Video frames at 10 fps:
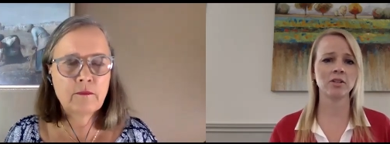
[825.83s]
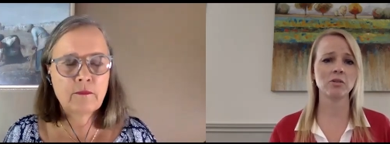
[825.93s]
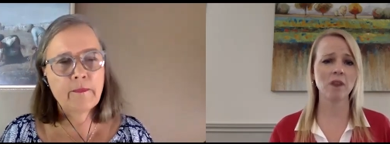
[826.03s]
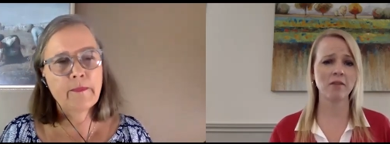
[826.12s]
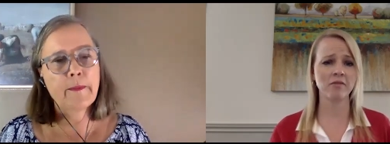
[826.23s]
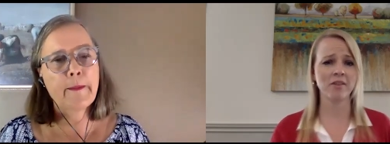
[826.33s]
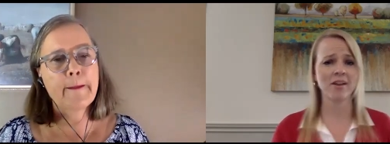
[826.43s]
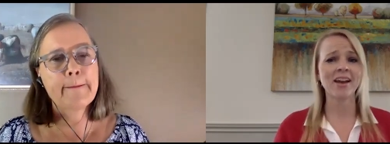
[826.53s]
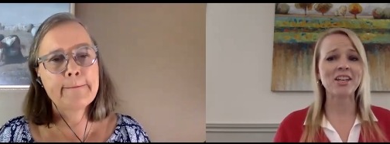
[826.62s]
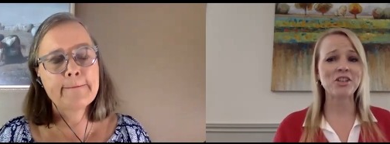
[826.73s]
Speaker 1: You have
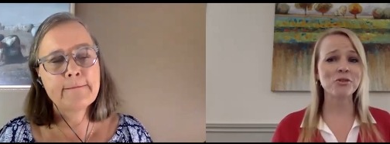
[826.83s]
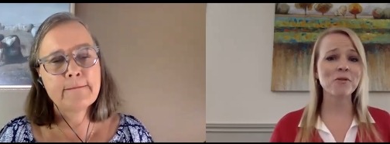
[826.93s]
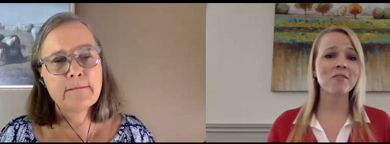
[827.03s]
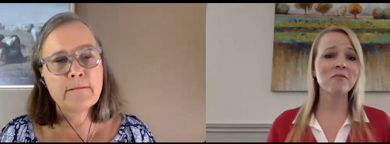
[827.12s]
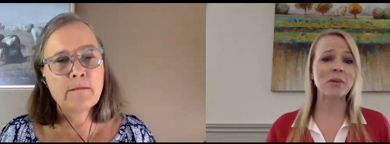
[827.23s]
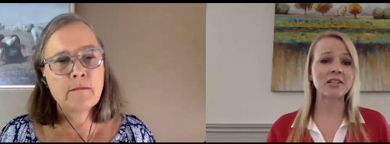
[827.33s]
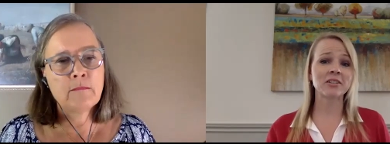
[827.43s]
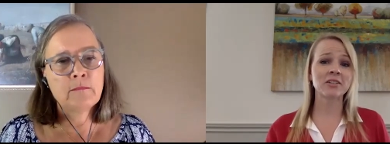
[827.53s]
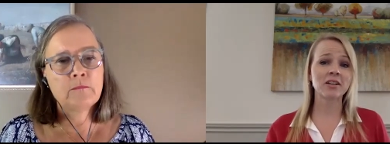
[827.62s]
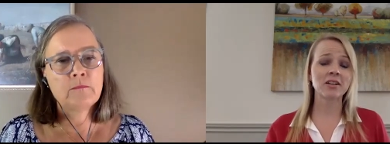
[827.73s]
you have
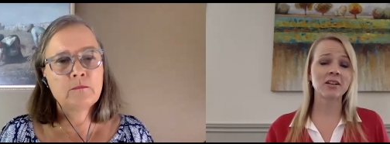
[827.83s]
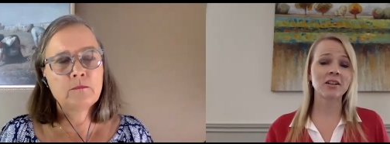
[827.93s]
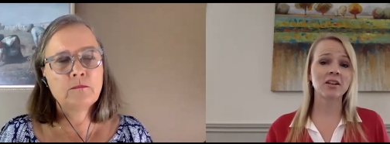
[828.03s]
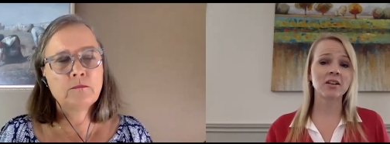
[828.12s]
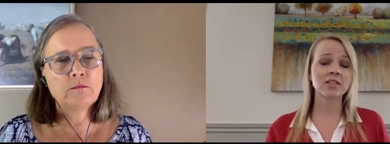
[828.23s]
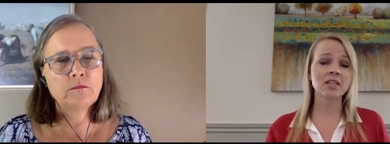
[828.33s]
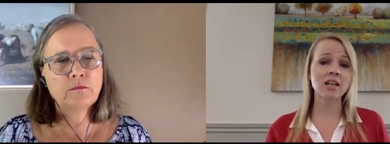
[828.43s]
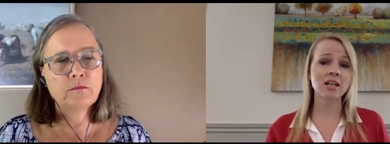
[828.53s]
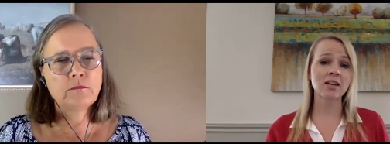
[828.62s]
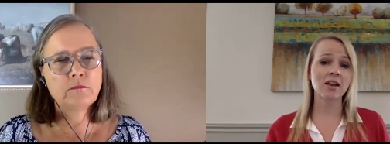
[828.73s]
been
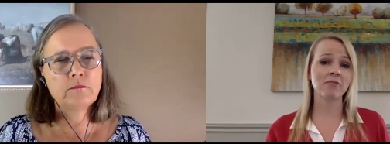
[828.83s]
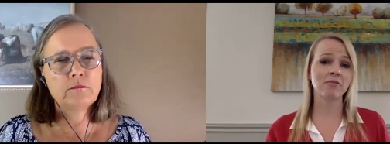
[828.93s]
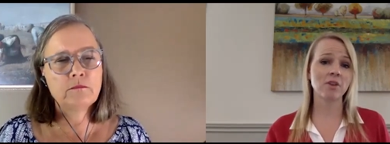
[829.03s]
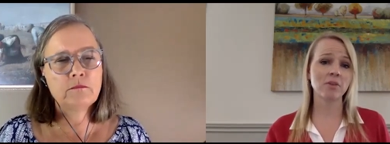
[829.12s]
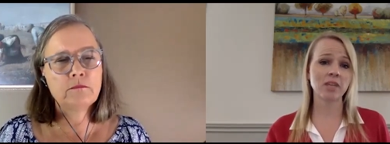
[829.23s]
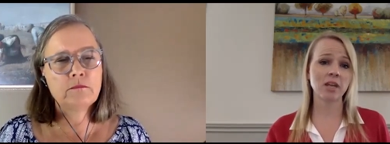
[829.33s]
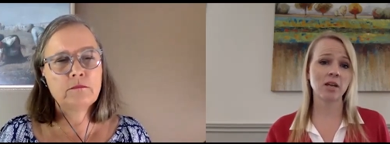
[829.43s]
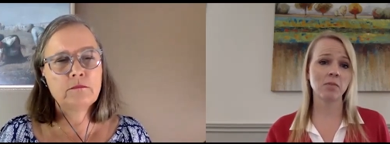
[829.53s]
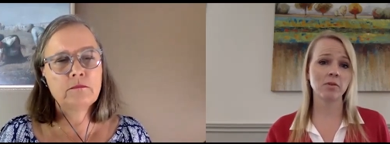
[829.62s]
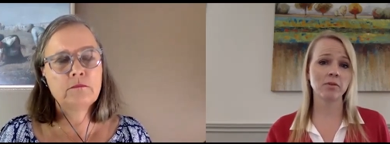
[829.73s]
sitting at farm
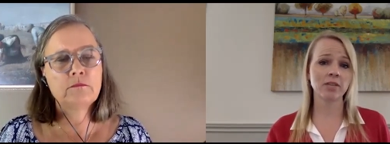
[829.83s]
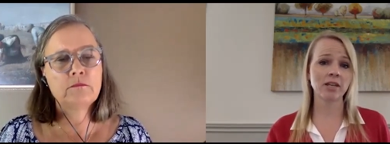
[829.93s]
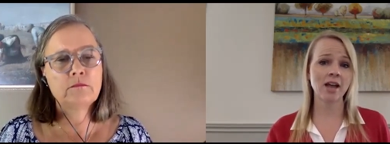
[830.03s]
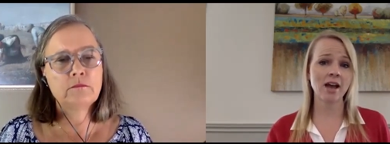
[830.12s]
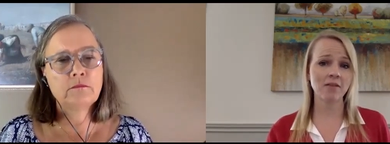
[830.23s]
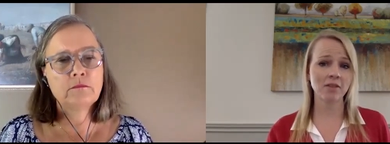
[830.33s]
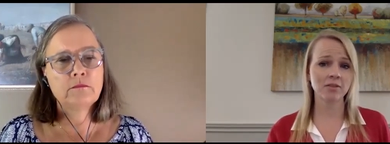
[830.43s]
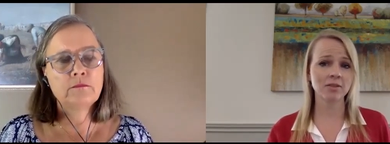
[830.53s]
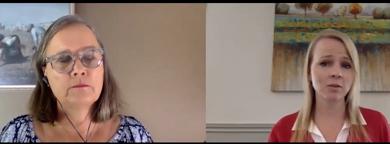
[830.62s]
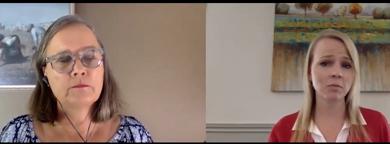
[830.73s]
tables and having
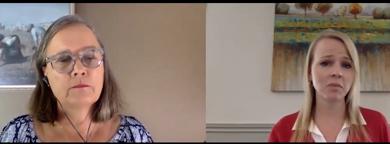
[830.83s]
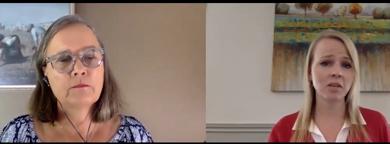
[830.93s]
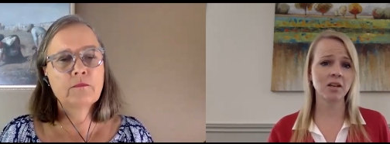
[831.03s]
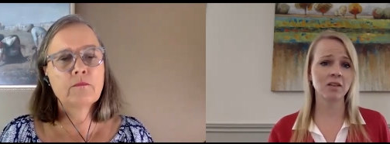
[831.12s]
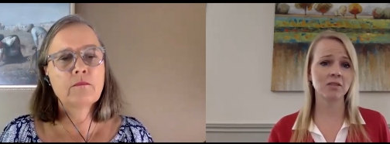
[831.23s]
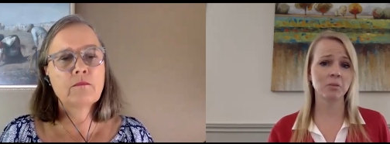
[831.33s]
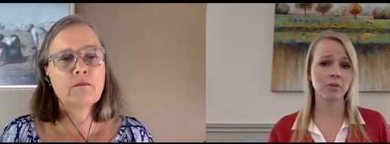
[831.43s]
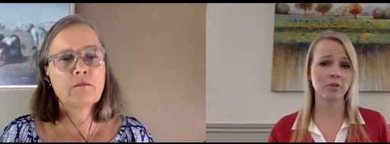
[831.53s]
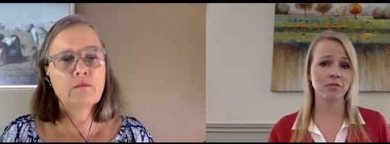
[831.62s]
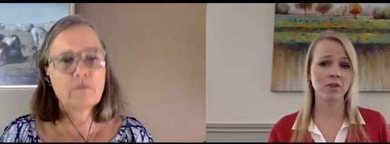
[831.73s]
Zoom meetings
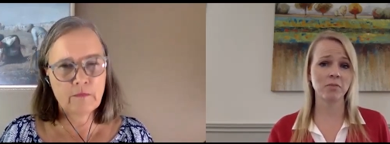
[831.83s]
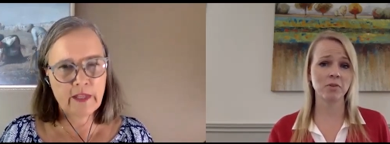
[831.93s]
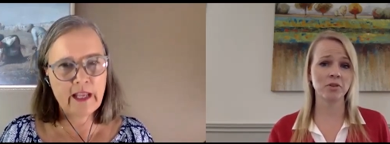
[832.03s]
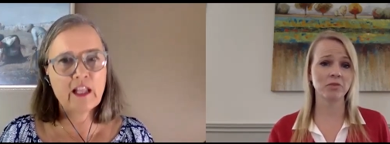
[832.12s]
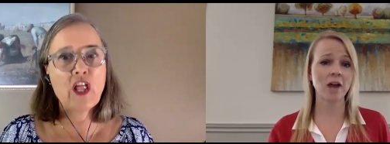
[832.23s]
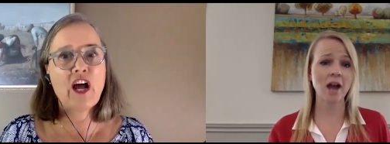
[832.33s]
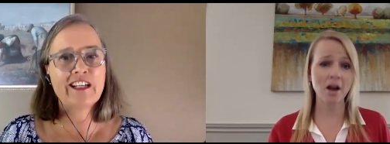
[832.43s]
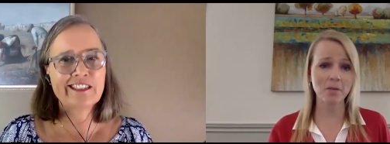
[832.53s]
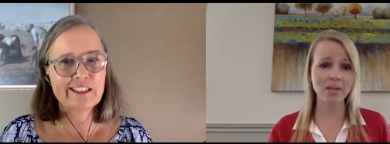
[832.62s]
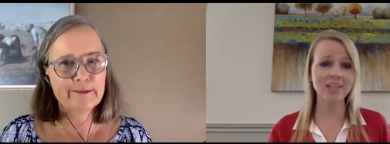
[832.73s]
with farmers for
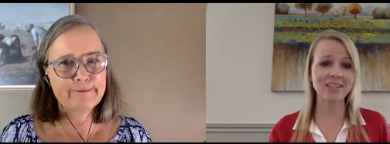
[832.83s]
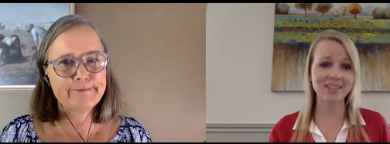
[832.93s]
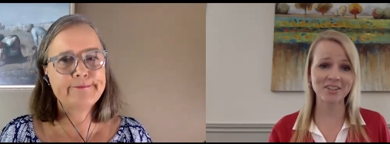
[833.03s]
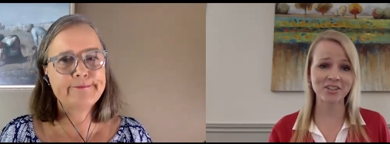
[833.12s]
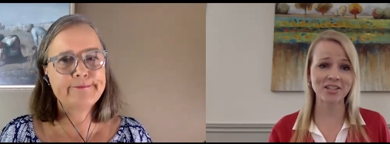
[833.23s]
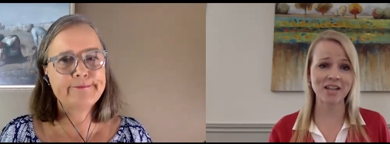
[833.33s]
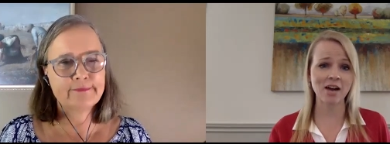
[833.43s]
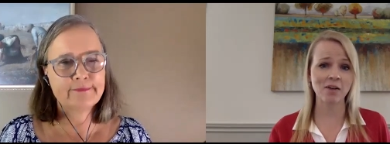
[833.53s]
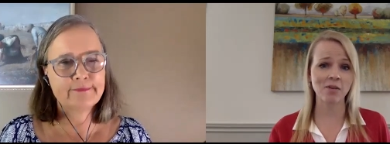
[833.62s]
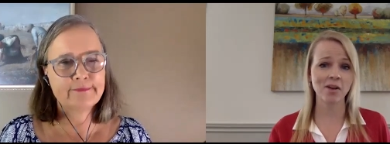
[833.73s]
how many years
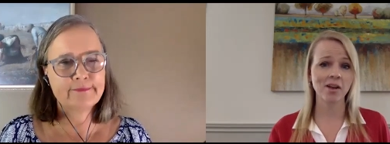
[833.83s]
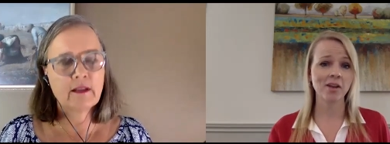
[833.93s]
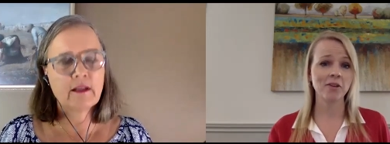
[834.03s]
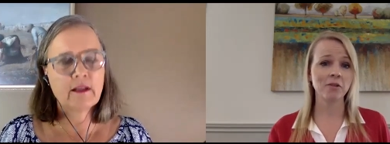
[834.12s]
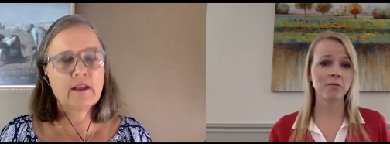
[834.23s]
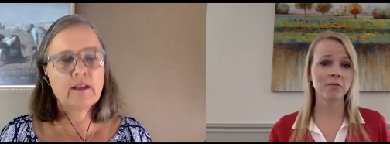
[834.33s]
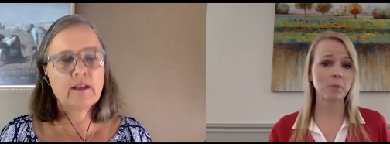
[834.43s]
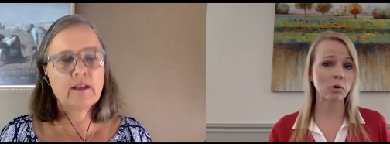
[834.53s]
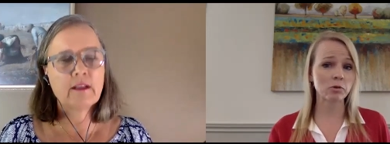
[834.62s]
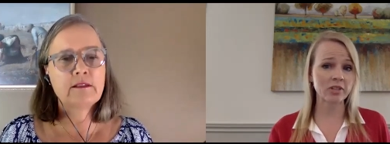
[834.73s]
now? You
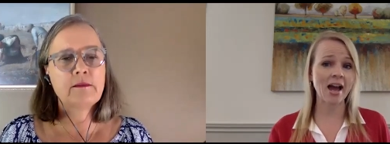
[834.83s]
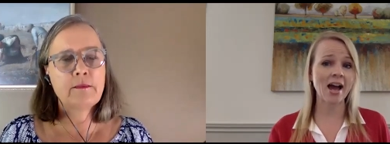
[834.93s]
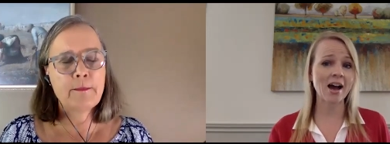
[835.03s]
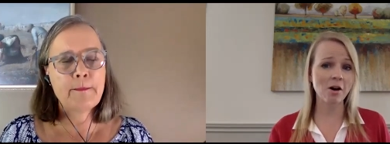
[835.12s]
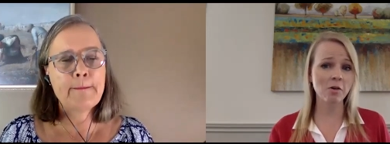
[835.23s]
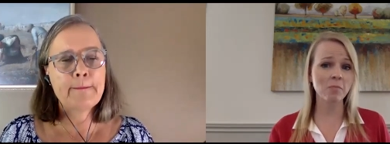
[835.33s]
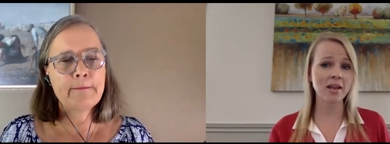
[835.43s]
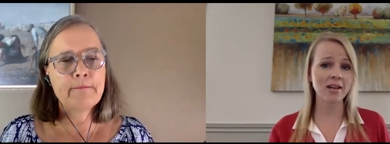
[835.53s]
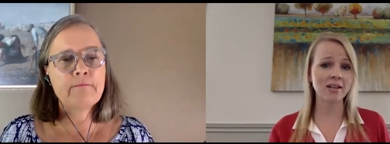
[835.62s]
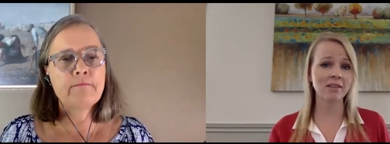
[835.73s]
spoke to how
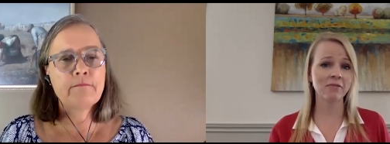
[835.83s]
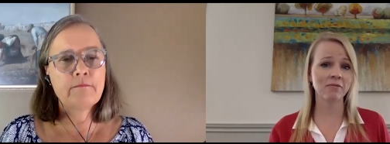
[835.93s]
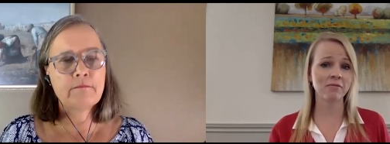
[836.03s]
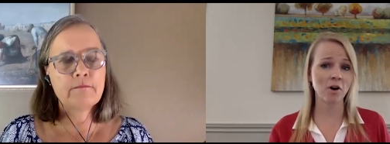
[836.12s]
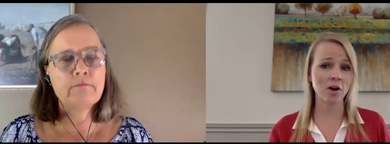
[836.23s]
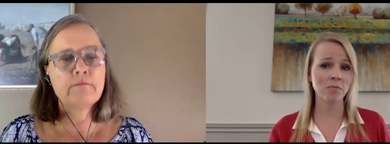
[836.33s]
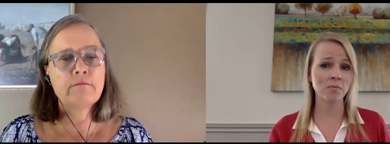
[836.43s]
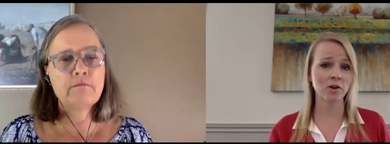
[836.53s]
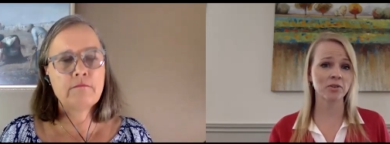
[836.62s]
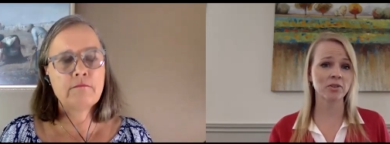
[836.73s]
many
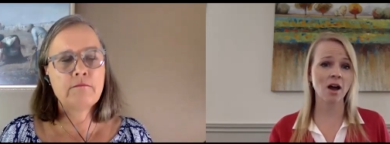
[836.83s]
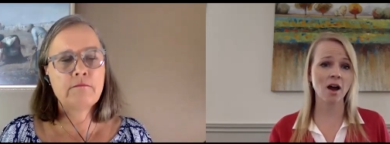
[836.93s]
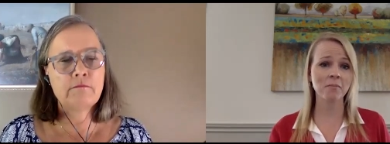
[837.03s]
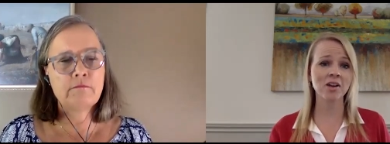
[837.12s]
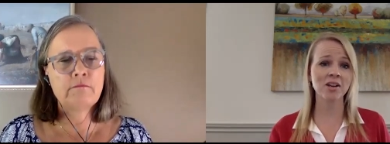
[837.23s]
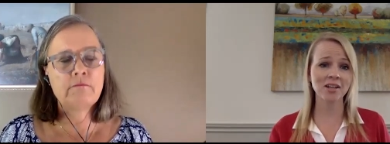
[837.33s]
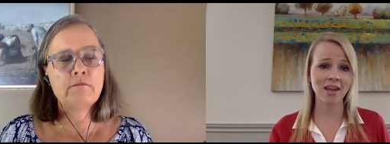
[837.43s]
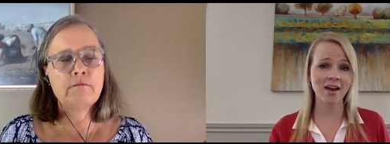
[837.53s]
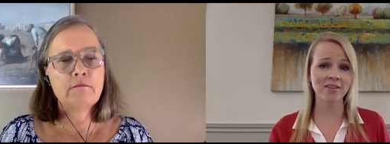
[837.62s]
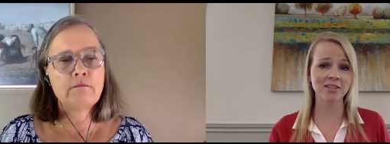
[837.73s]
farmers? I'm going to
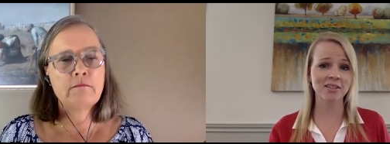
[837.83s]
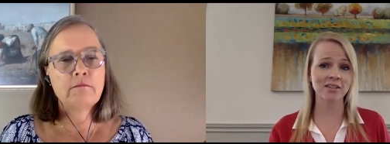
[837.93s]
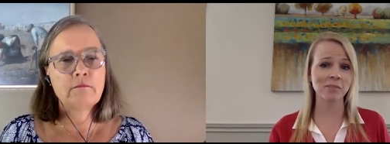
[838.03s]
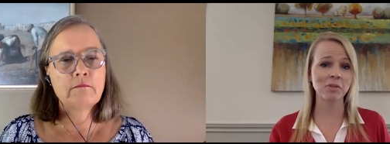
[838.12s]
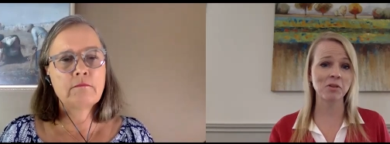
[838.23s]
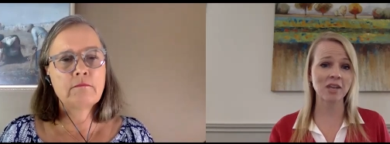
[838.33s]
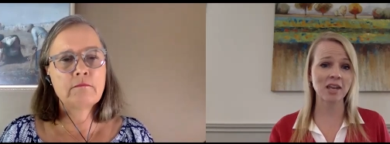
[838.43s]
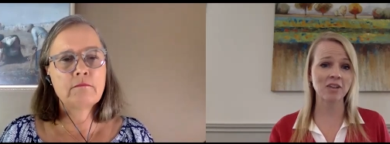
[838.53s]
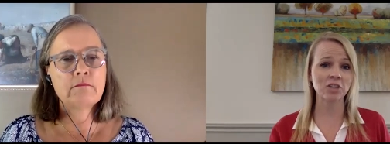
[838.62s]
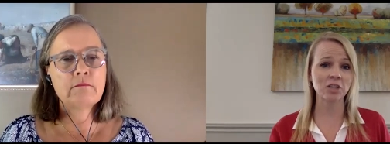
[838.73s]
guess
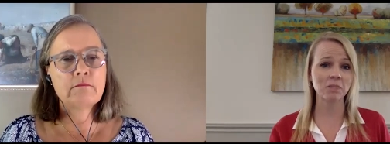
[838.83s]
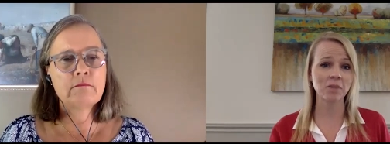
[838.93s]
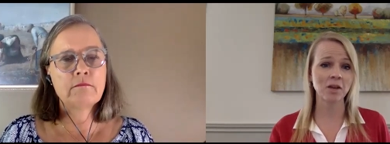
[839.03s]
communication